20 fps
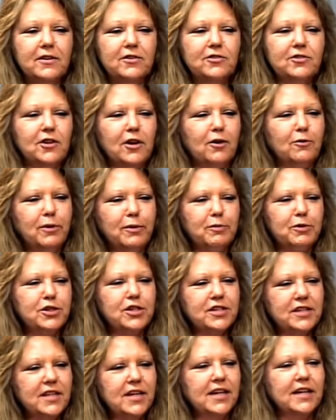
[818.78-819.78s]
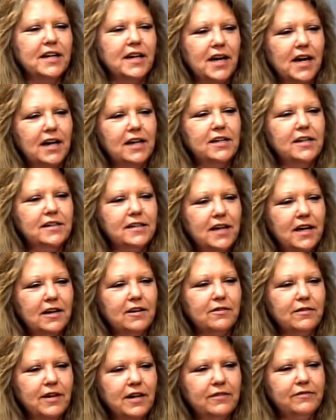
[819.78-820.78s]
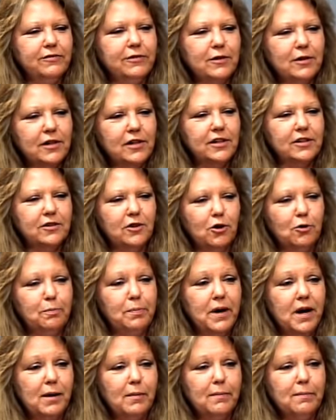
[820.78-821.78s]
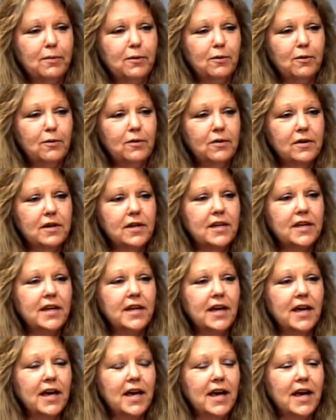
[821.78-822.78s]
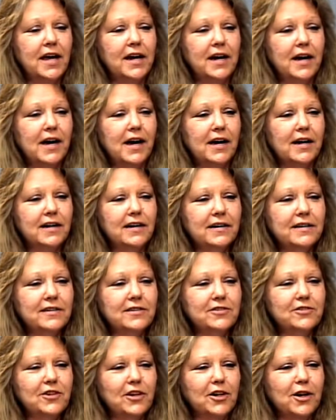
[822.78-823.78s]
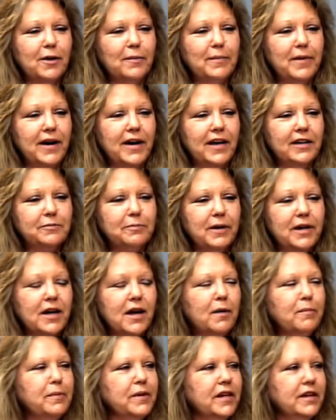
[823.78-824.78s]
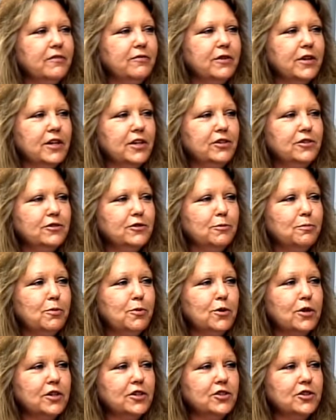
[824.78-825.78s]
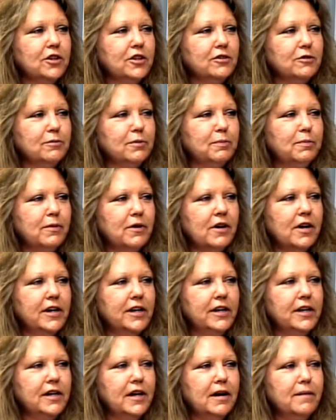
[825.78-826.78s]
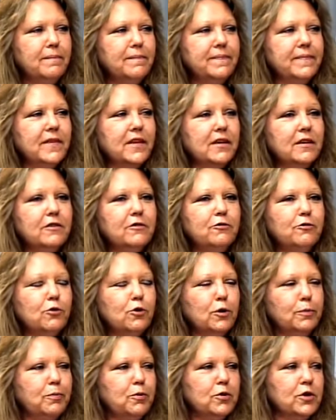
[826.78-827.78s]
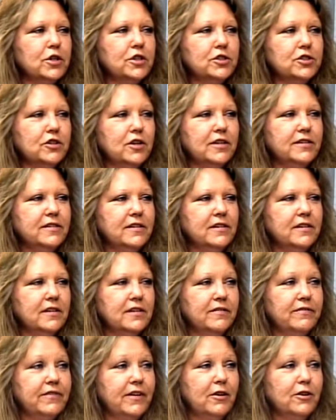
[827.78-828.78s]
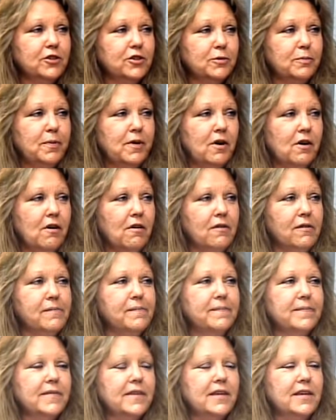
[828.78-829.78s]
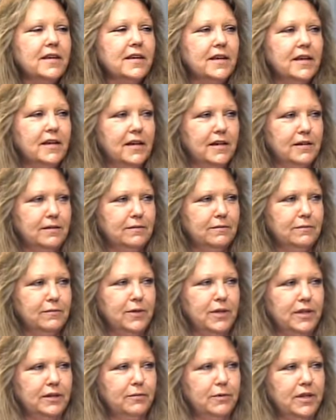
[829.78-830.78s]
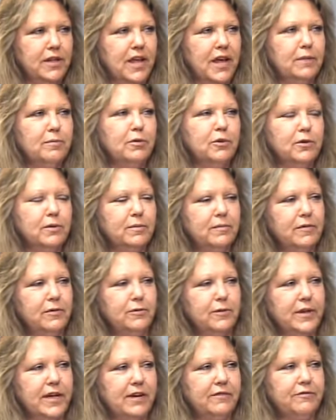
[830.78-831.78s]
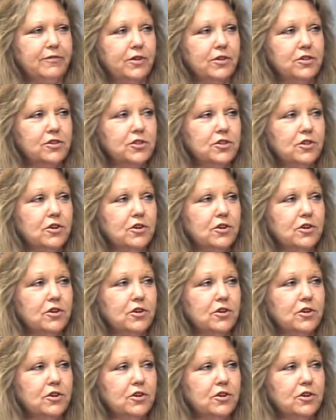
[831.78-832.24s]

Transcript: so we were just thinking, how do you decorate for an adult Bible Bowl? And uh, so I, got, I asked my company if we can use the porta-johns. So we brought in um, four porta-johns into the fellowship hall. And we, we labeled them. We had First